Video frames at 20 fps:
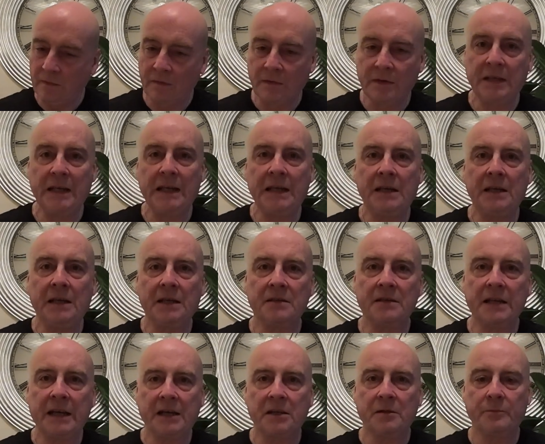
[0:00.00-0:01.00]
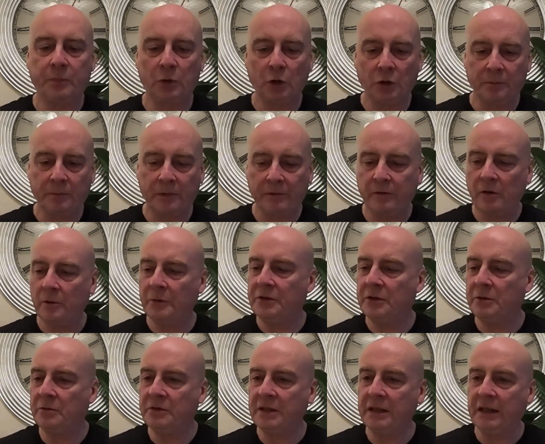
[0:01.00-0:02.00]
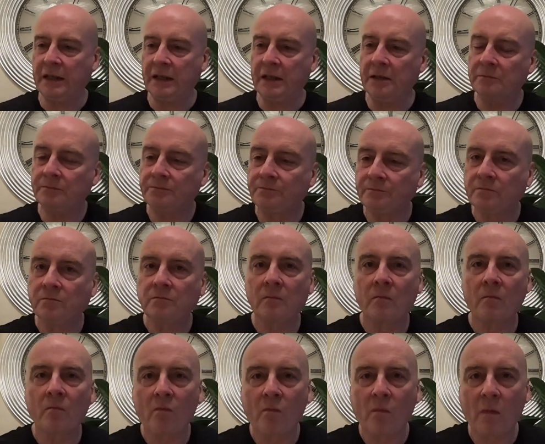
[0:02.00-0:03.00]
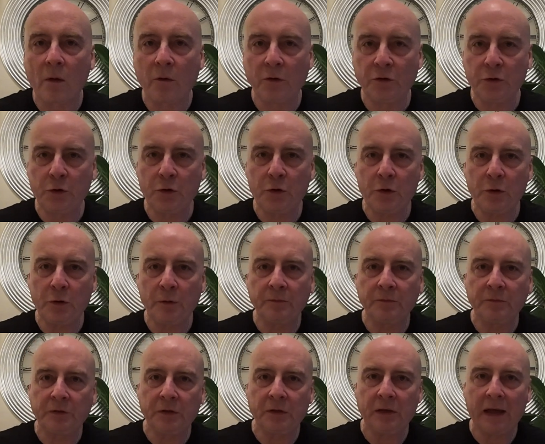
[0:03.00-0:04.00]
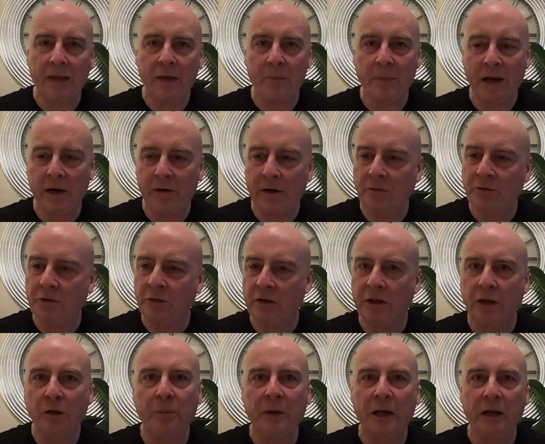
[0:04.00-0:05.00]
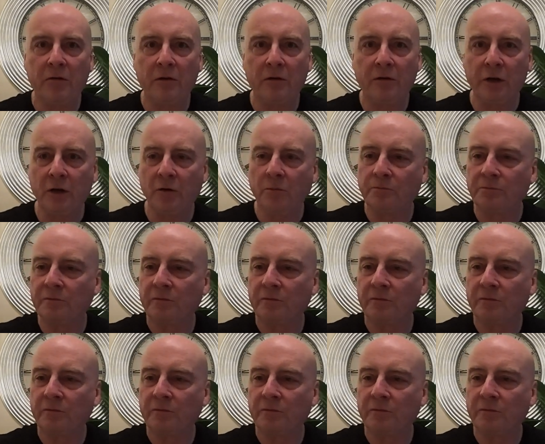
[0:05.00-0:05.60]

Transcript: D is next, but before we do D, we're going to get the beer out, do a little beer review.